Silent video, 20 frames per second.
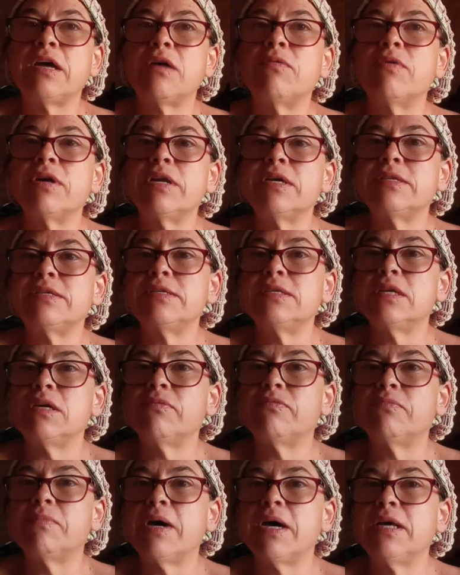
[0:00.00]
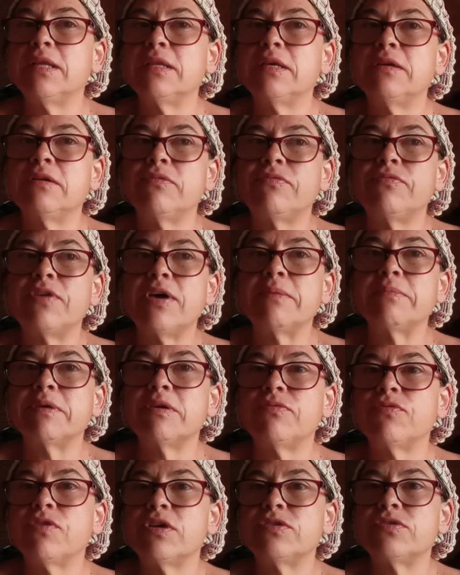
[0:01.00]
I want to see if my little family
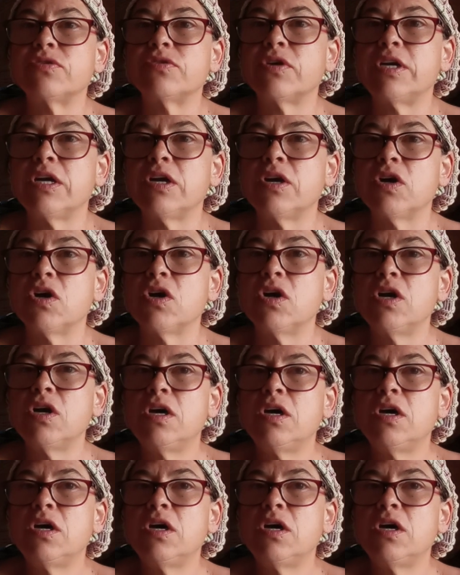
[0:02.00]
friends are here.